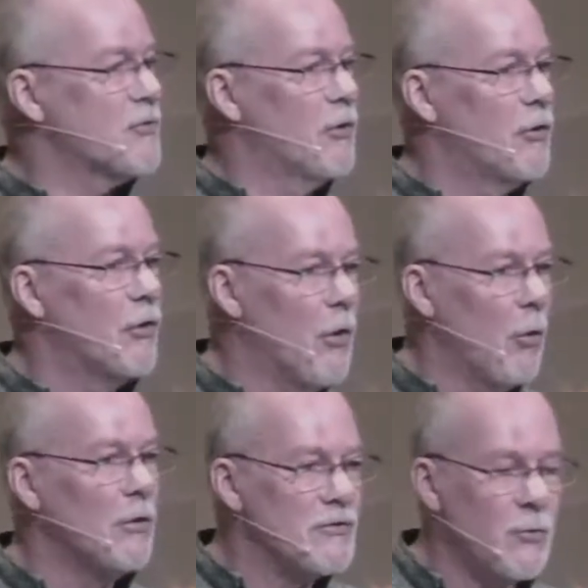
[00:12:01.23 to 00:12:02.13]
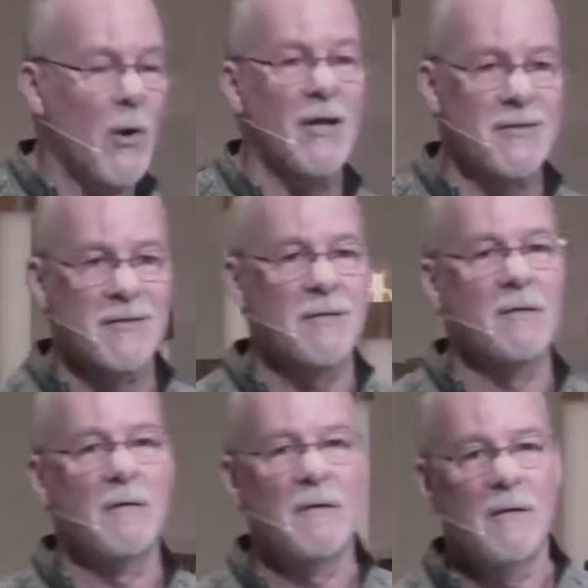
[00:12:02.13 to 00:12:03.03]
her whole trust
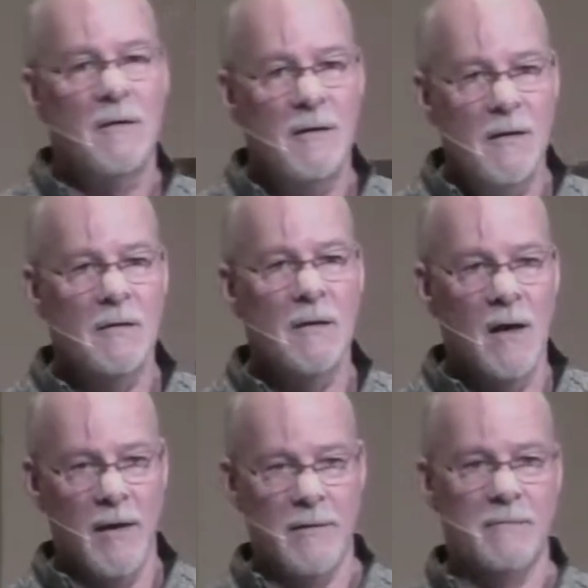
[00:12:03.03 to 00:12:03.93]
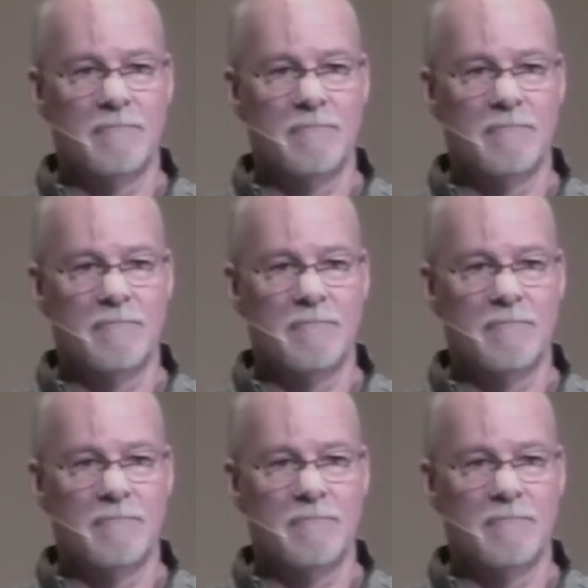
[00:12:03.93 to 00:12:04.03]
in God.